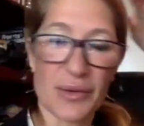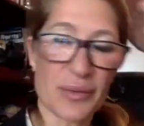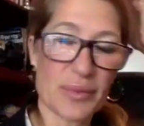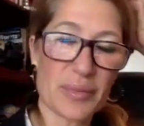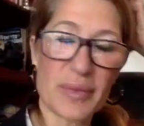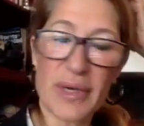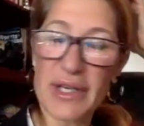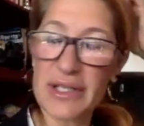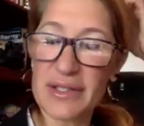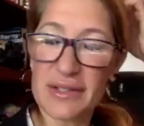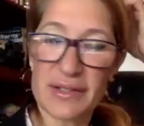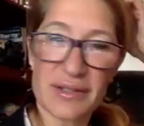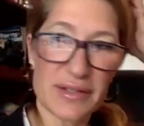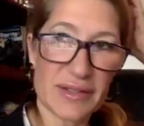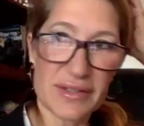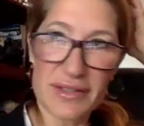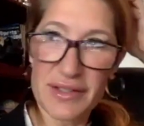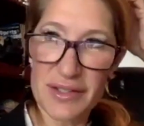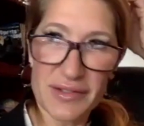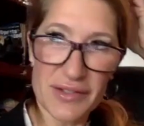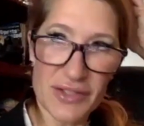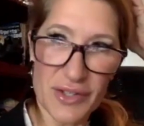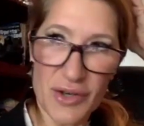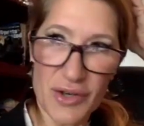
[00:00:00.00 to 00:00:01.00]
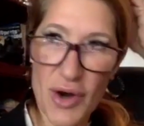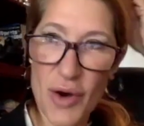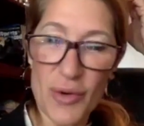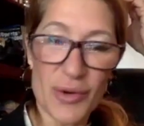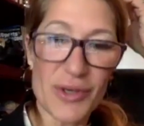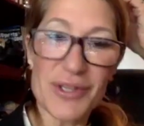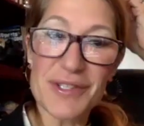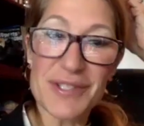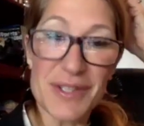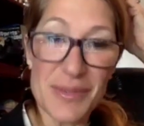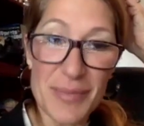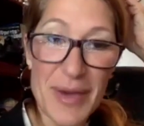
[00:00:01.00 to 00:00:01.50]
but your own
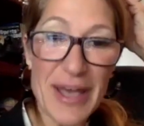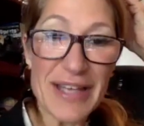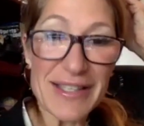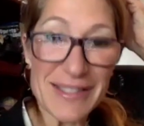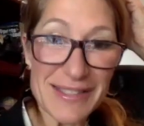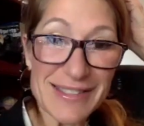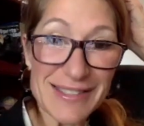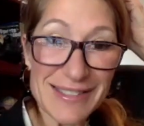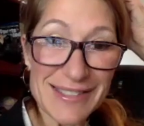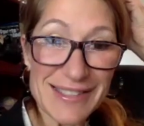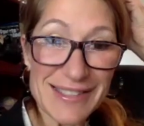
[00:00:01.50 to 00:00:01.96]
is the best.